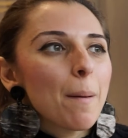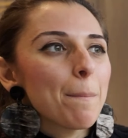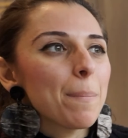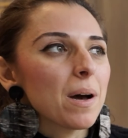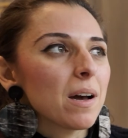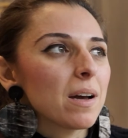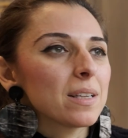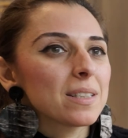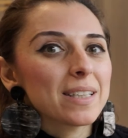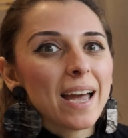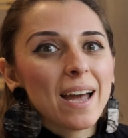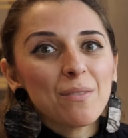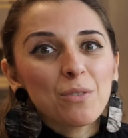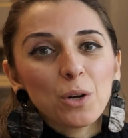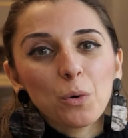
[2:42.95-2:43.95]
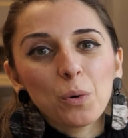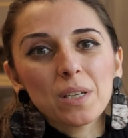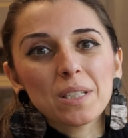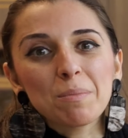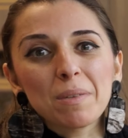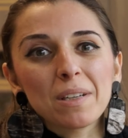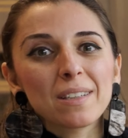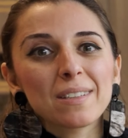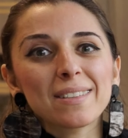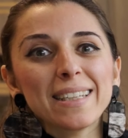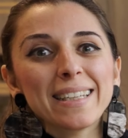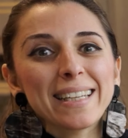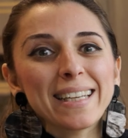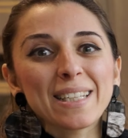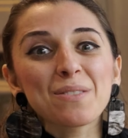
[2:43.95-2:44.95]
but every Christmas
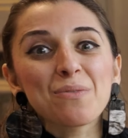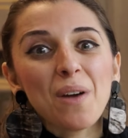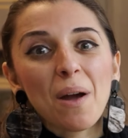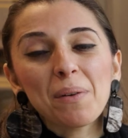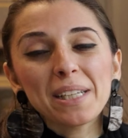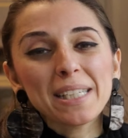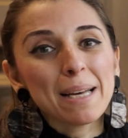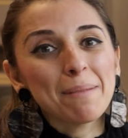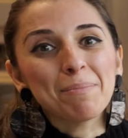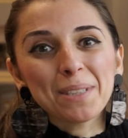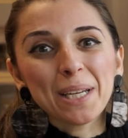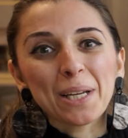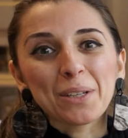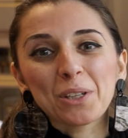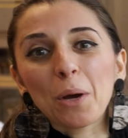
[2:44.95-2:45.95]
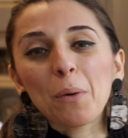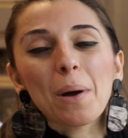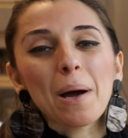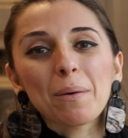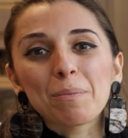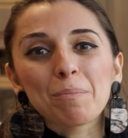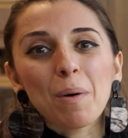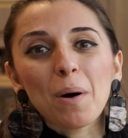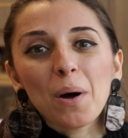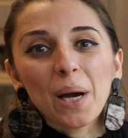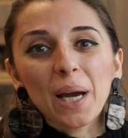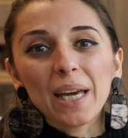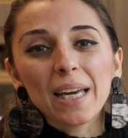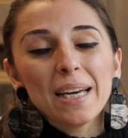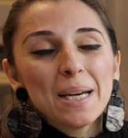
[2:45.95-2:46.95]
it is very tempting to go out and
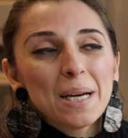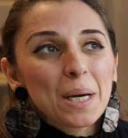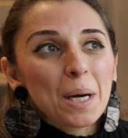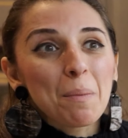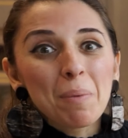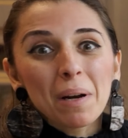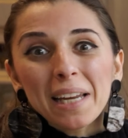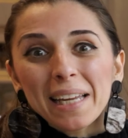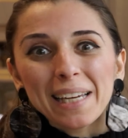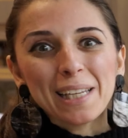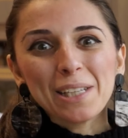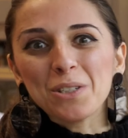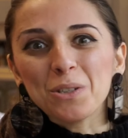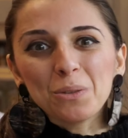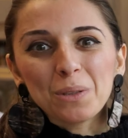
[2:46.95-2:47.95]
buy completely new